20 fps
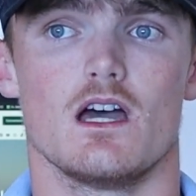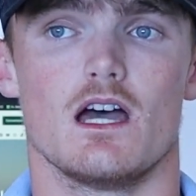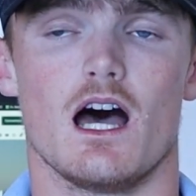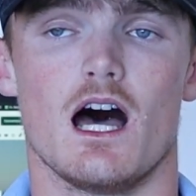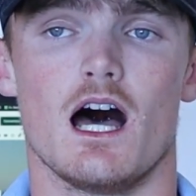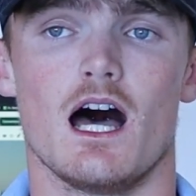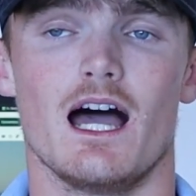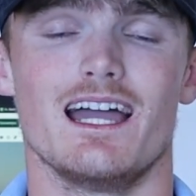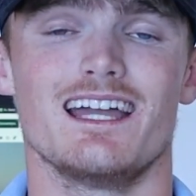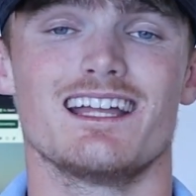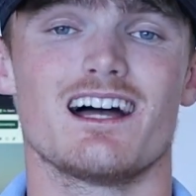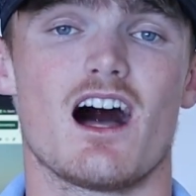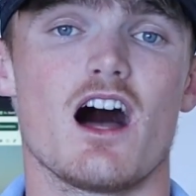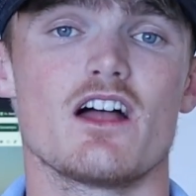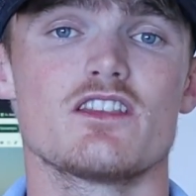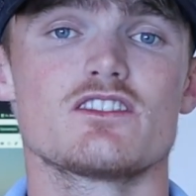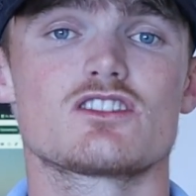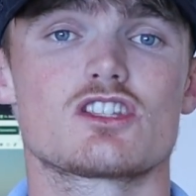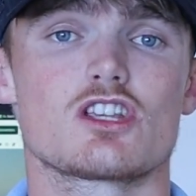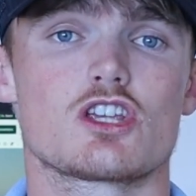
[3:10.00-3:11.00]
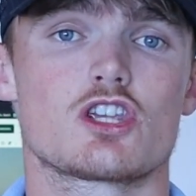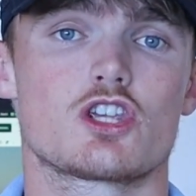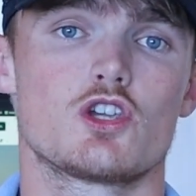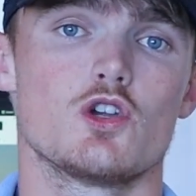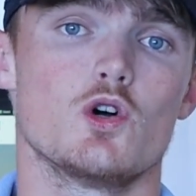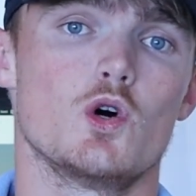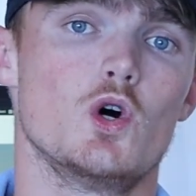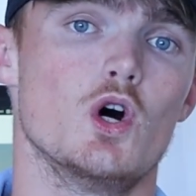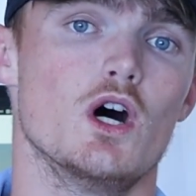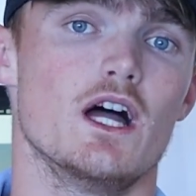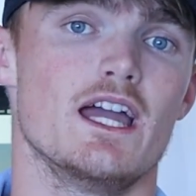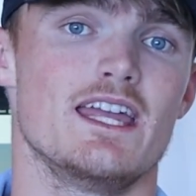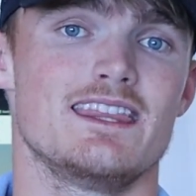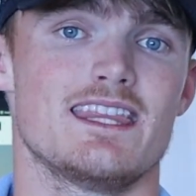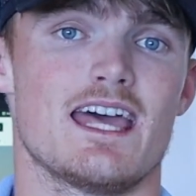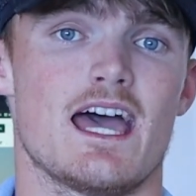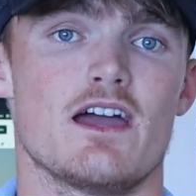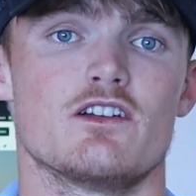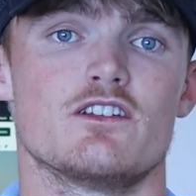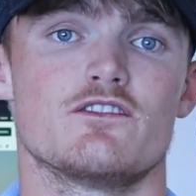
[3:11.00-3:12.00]
unsecure in
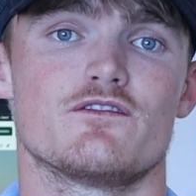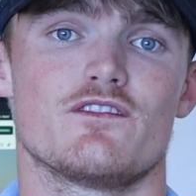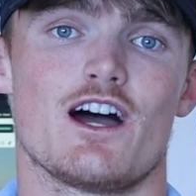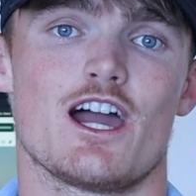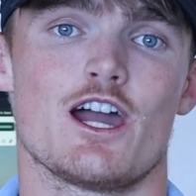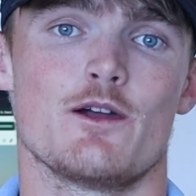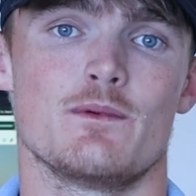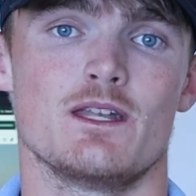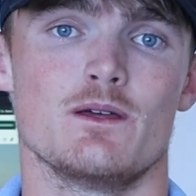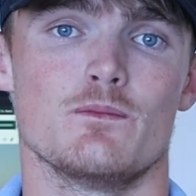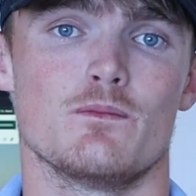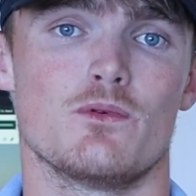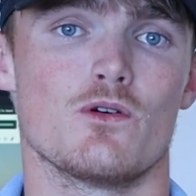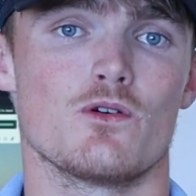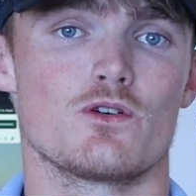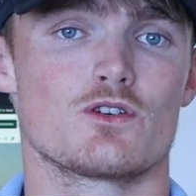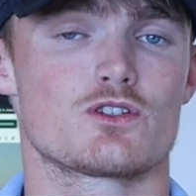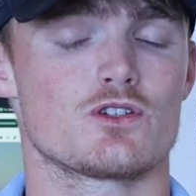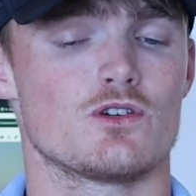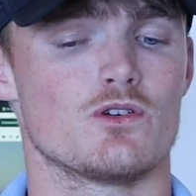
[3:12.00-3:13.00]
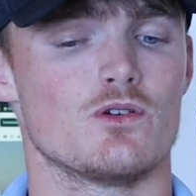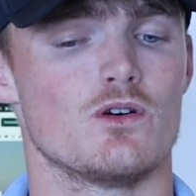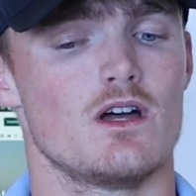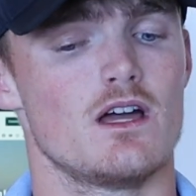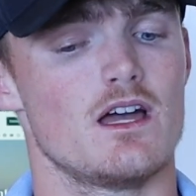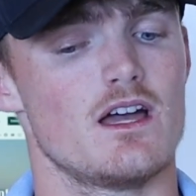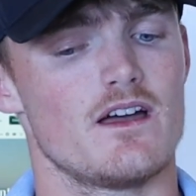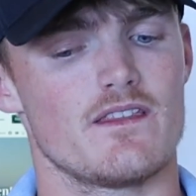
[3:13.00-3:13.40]
their environment in Portugal.